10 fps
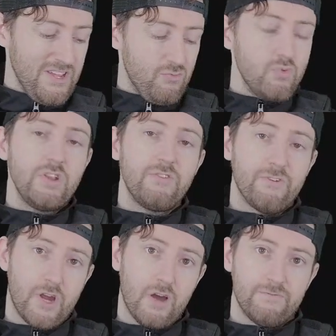it's really
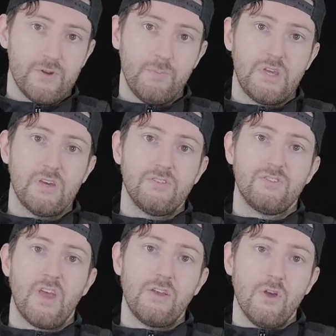for comfort,
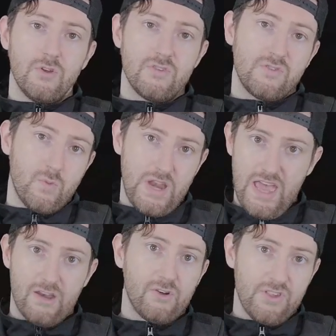because I noticed when I
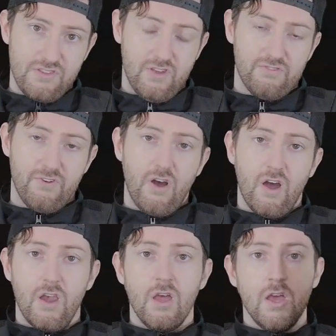had all this stuff
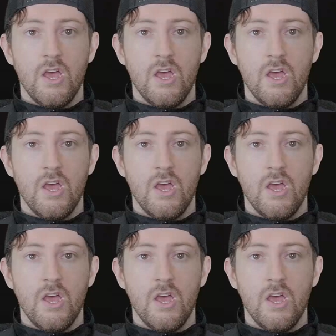on,